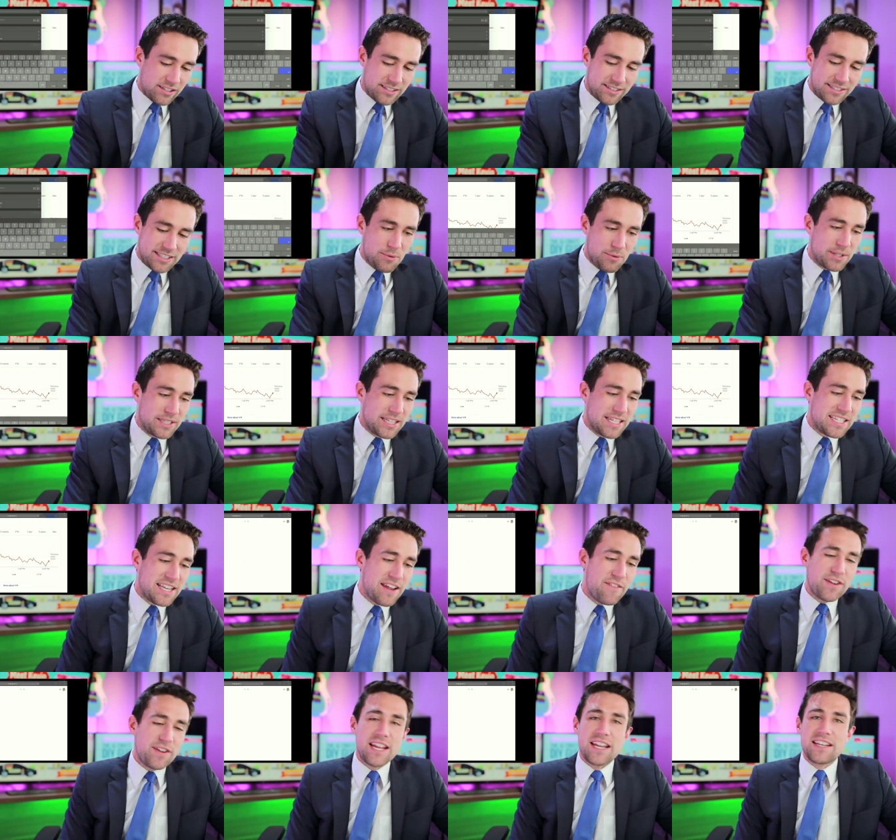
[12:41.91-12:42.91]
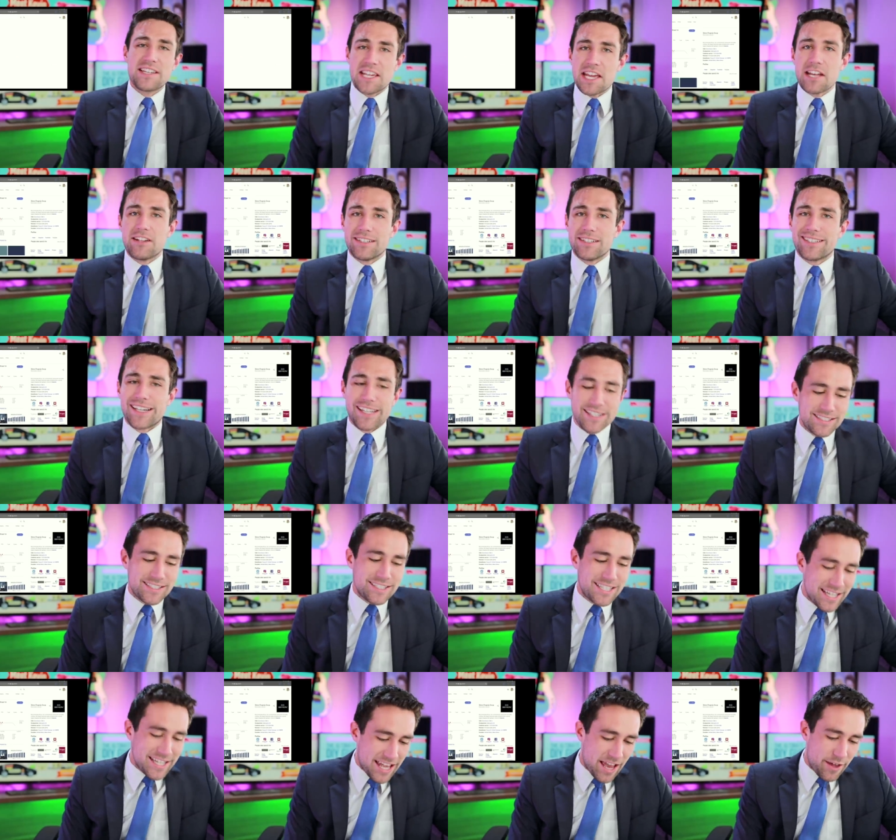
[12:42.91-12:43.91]
Let's see what the dividend yield is
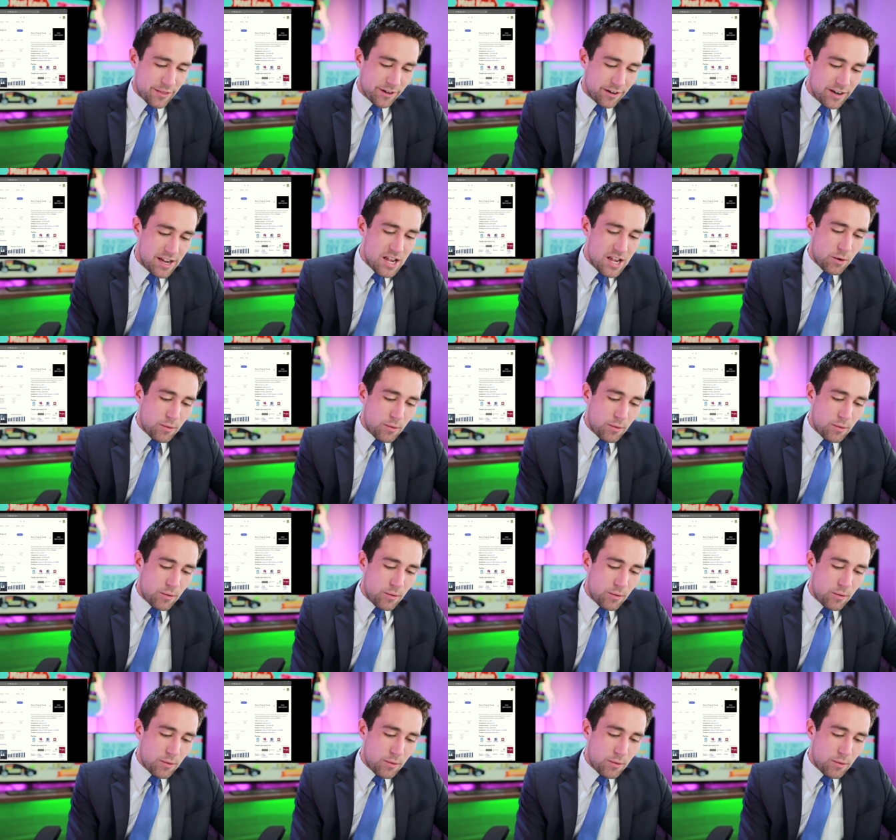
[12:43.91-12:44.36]
together.